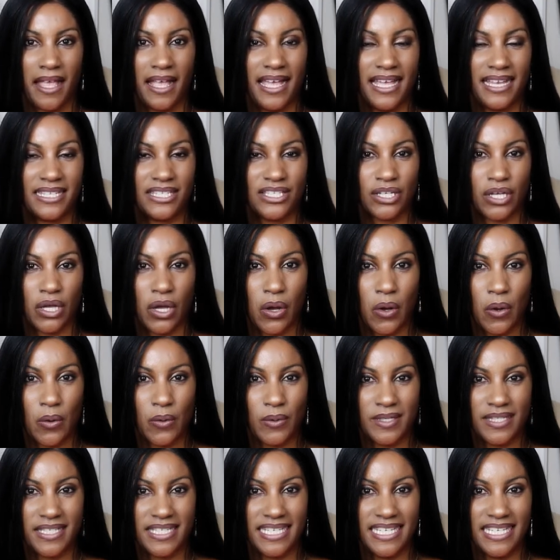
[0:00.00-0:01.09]
It's
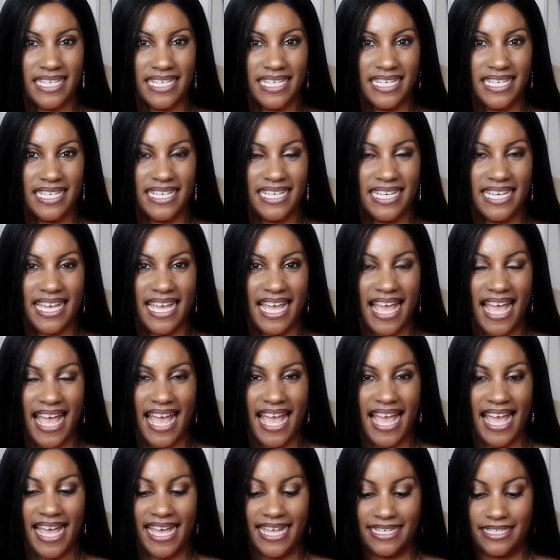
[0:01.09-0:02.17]
cozy
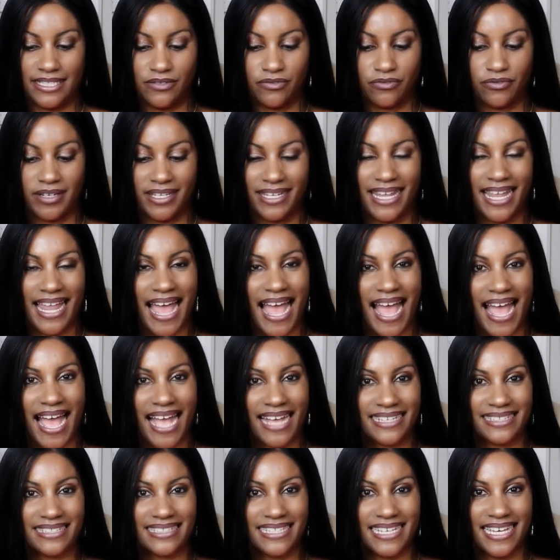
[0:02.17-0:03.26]
and
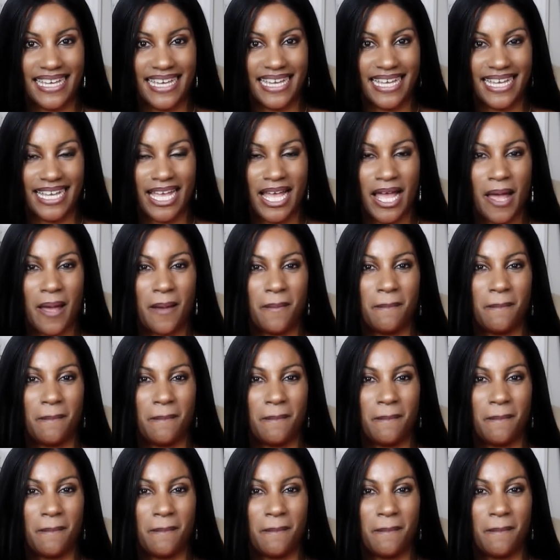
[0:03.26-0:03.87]
relaxing,